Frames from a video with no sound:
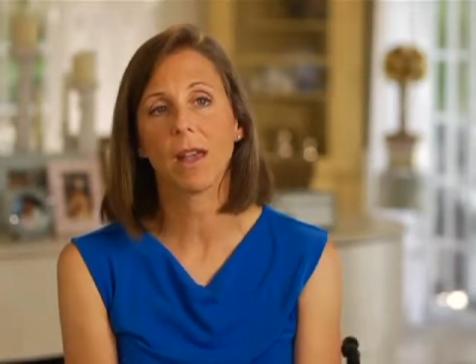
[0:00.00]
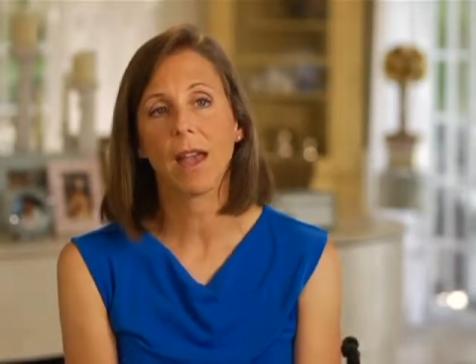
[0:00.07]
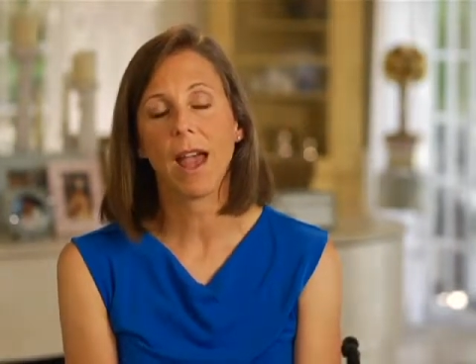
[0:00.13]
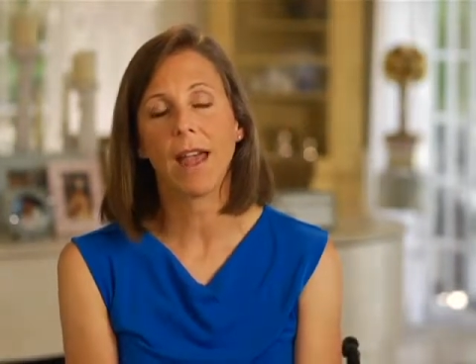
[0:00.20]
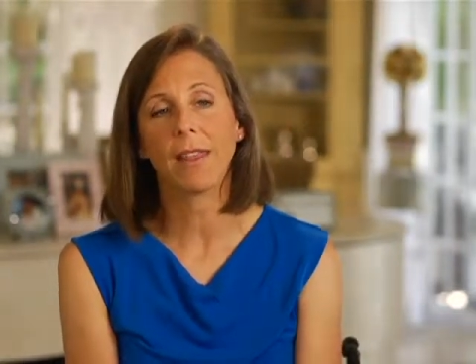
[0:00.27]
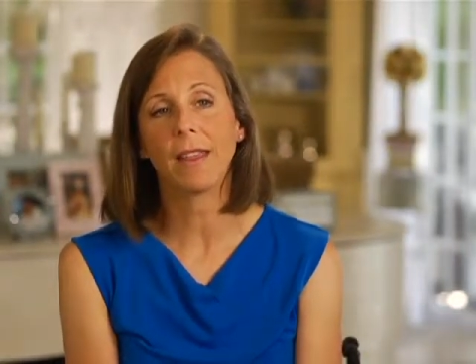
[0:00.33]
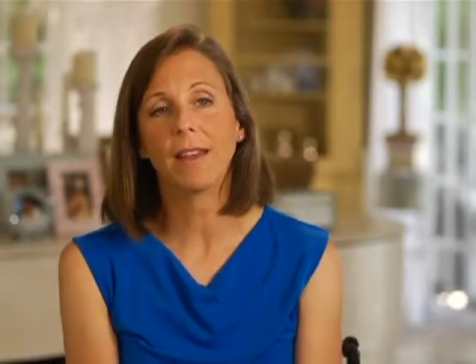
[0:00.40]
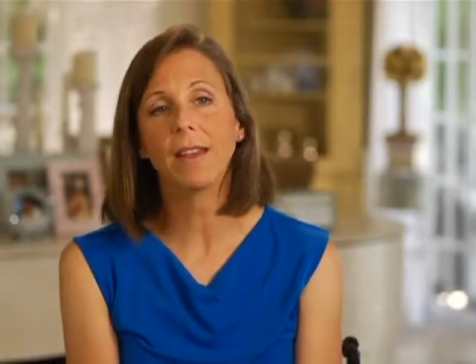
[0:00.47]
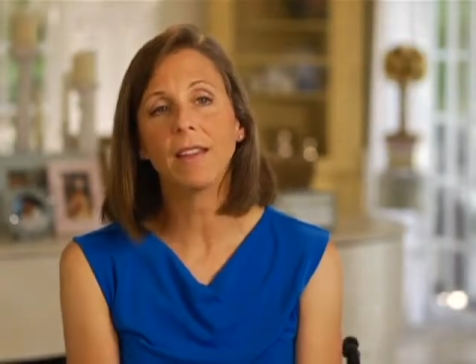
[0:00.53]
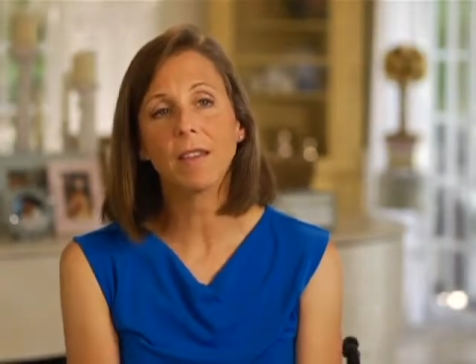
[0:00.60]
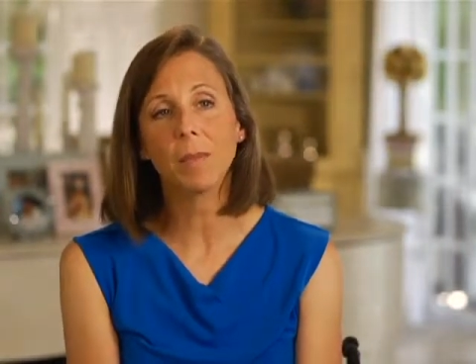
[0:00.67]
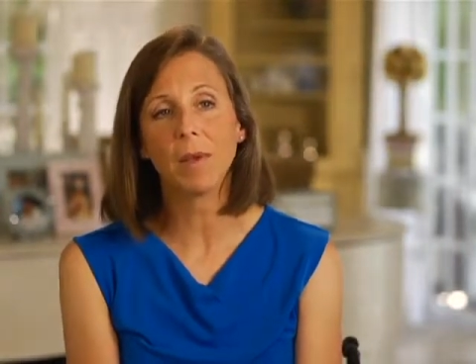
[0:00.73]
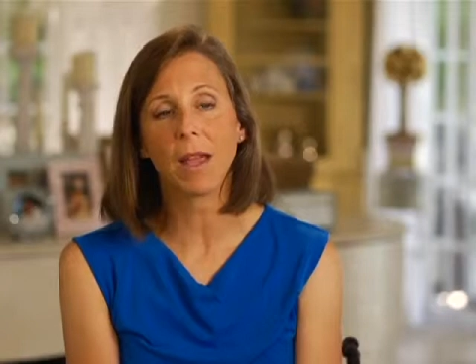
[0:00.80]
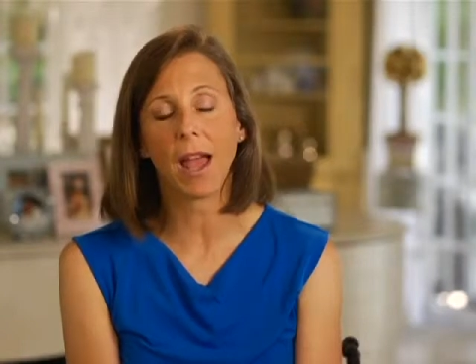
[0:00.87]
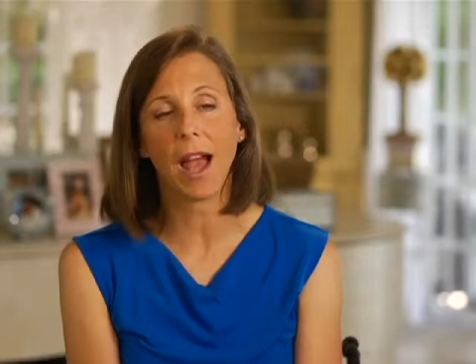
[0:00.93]
And they need to
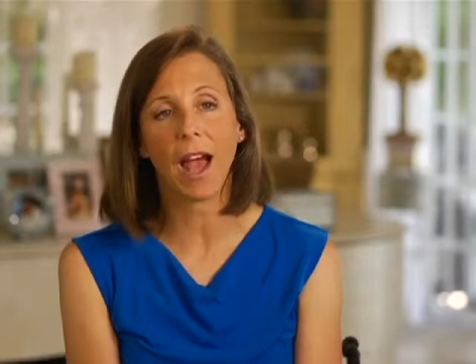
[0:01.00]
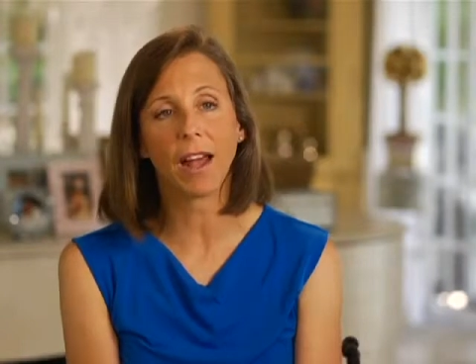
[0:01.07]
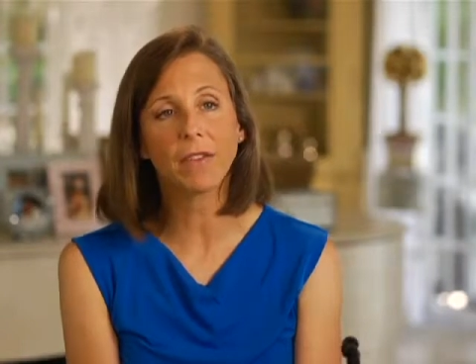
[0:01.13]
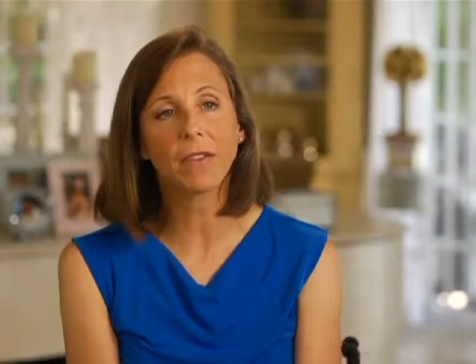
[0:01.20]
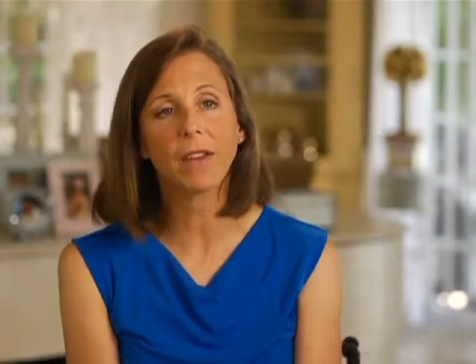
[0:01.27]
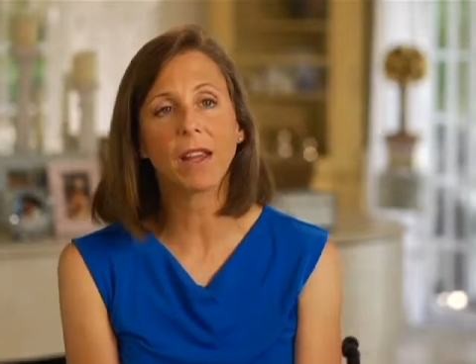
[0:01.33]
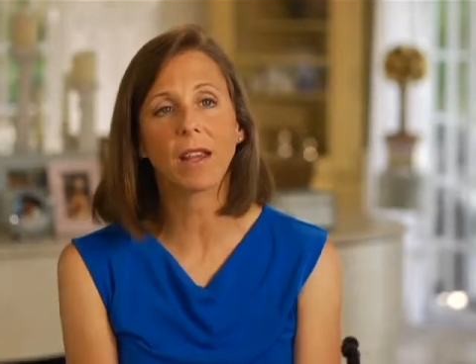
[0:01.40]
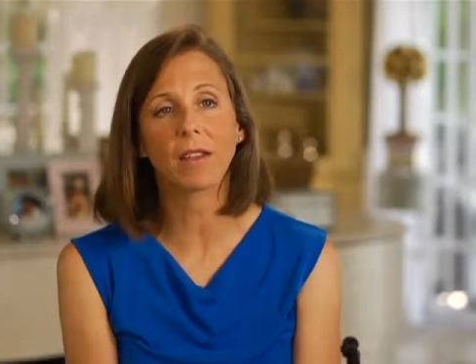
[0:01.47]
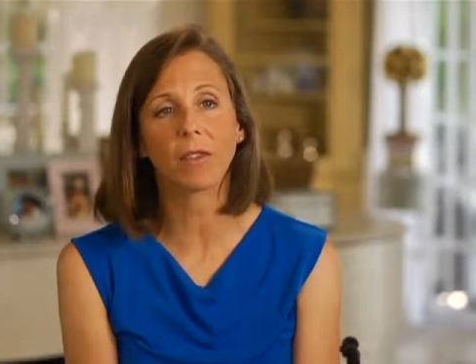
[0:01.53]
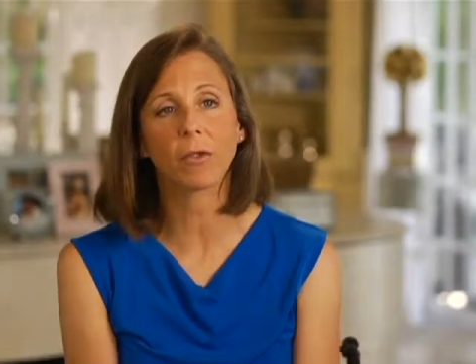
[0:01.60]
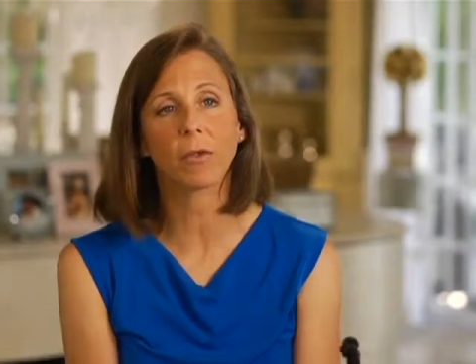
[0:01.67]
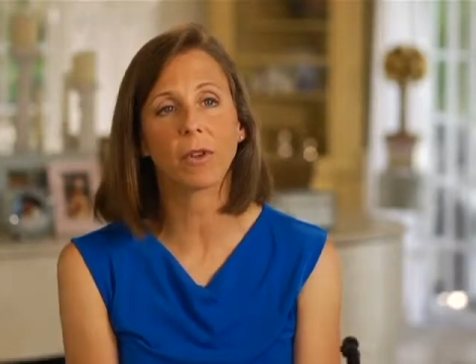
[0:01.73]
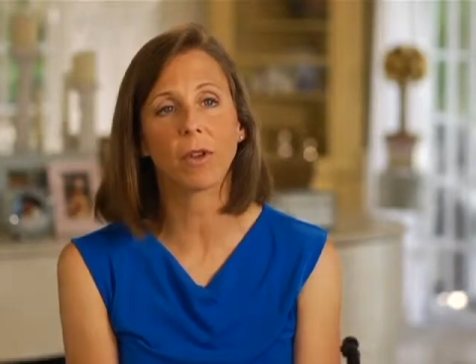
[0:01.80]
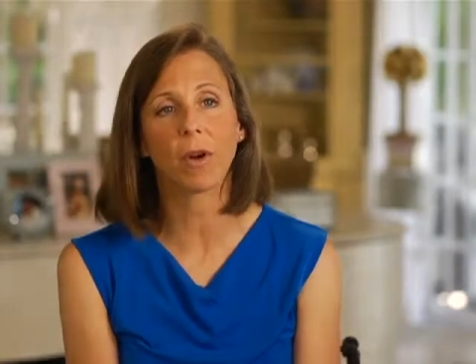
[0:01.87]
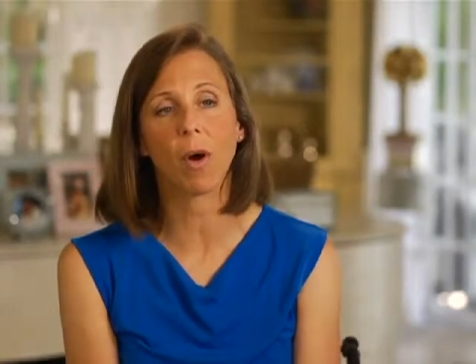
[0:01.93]
be advocates
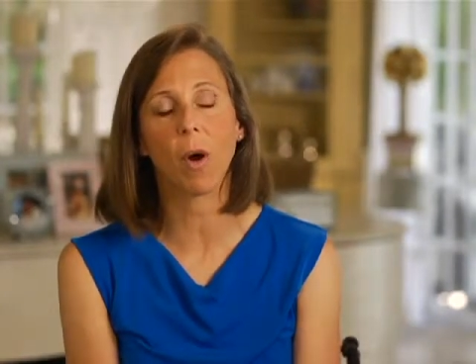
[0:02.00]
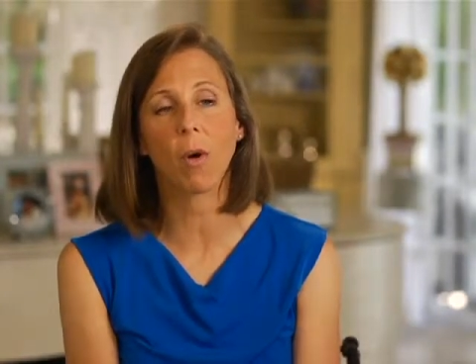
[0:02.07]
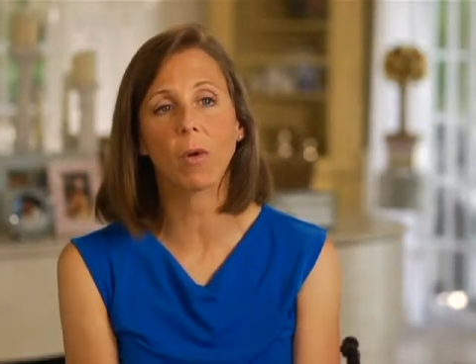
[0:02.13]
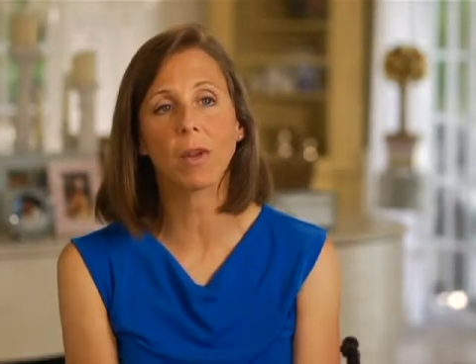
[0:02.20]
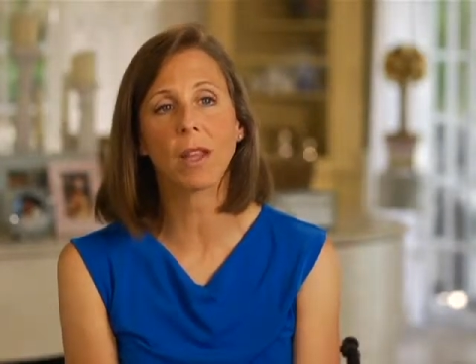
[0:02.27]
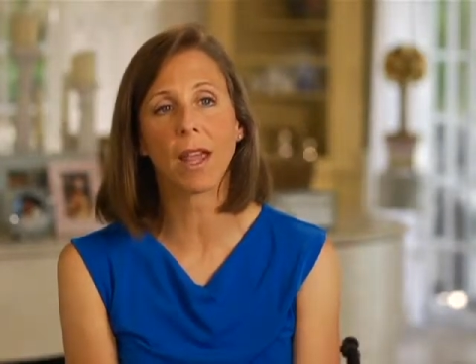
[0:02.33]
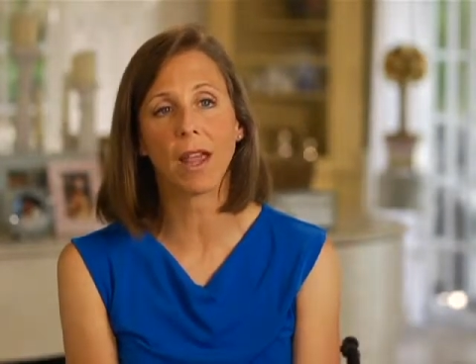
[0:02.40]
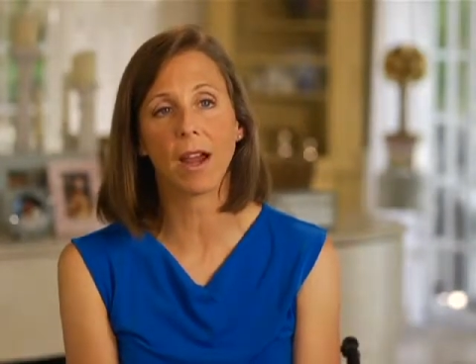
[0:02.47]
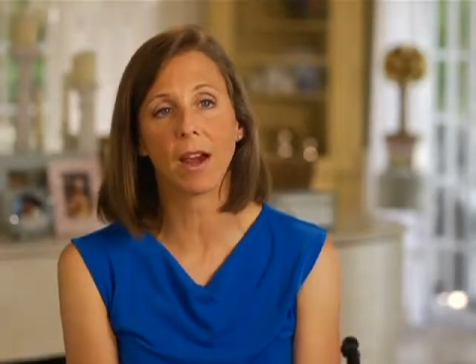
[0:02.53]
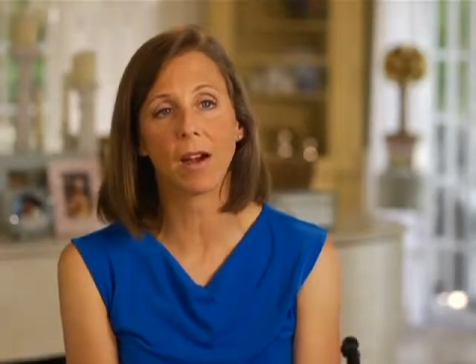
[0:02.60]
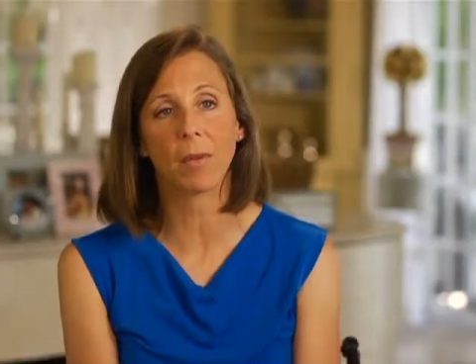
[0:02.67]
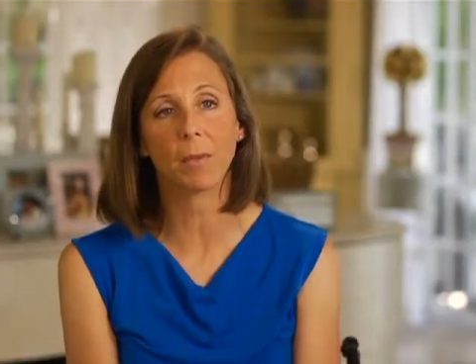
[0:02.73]
for their own care,